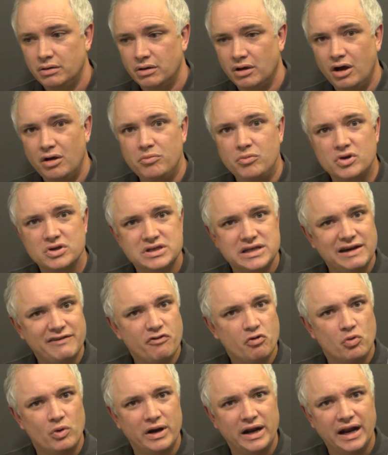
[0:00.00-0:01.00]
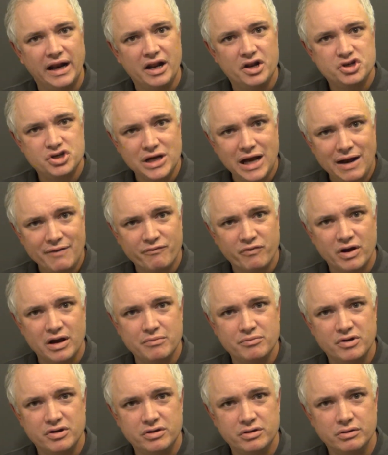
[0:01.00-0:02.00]
Almost everyone had a job for
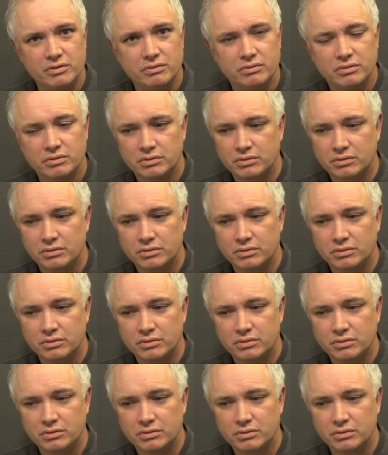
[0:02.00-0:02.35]
him to do.